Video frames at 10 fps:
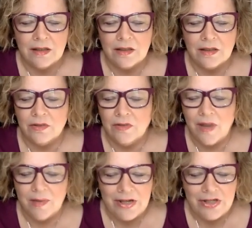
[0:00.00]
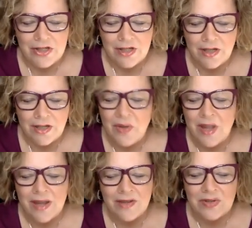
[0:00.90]
your vibration
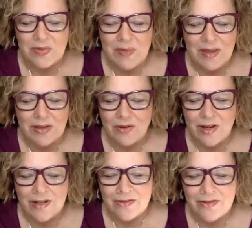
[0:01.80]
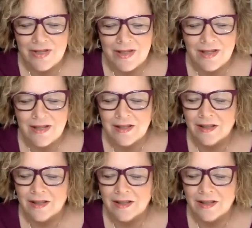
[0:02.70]
anyway. And it's about your energy.